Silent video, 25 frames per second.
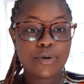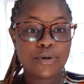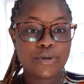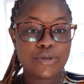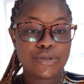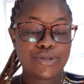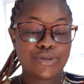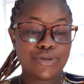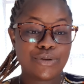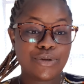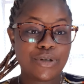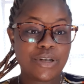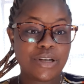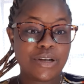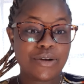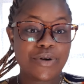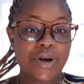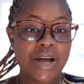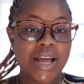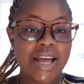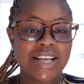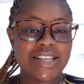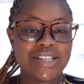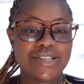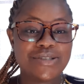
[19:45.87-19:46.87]
also
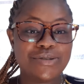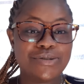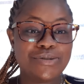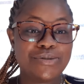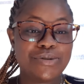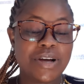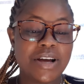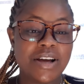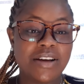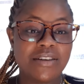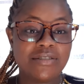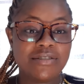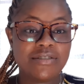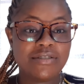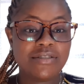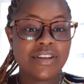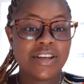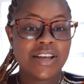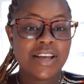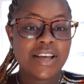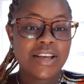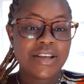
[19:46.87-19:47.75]
requires you to have